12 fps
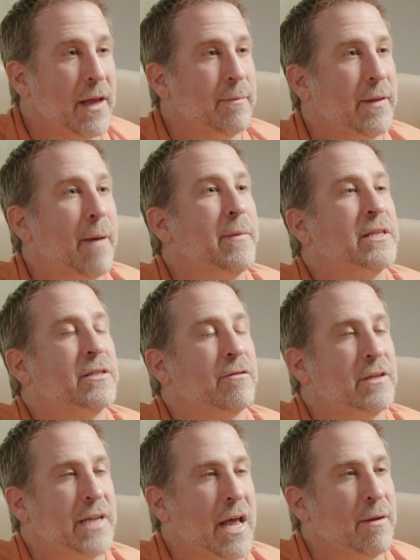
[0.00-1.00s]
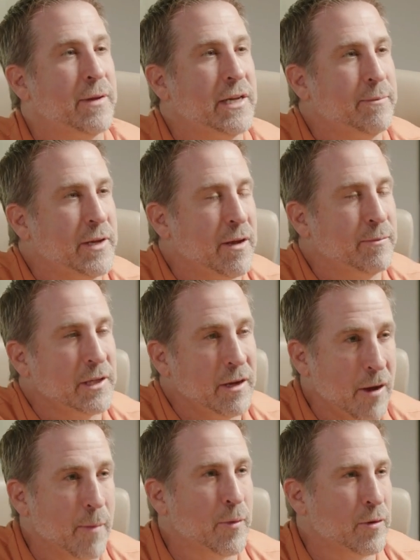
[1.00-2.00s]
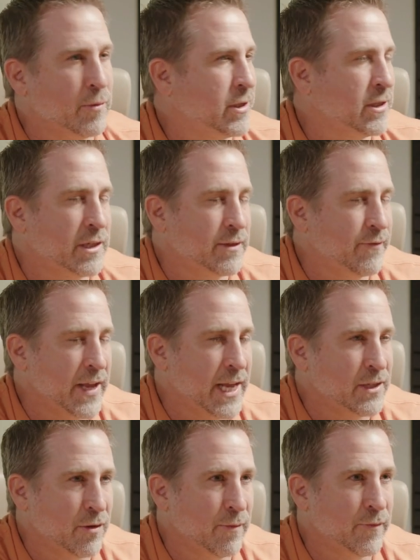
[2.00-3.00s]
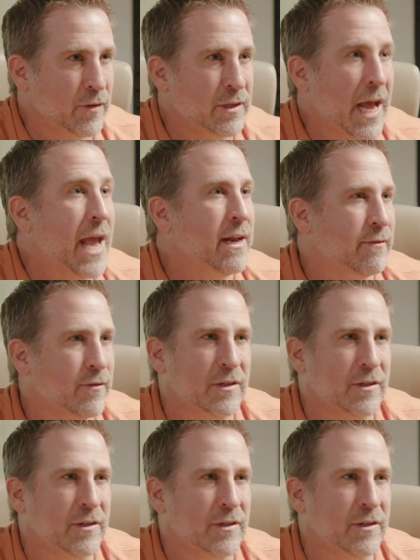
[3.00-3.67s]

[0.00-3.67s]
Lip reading: that means their entitlement becomes encumbered, which is just VA's term for tied up.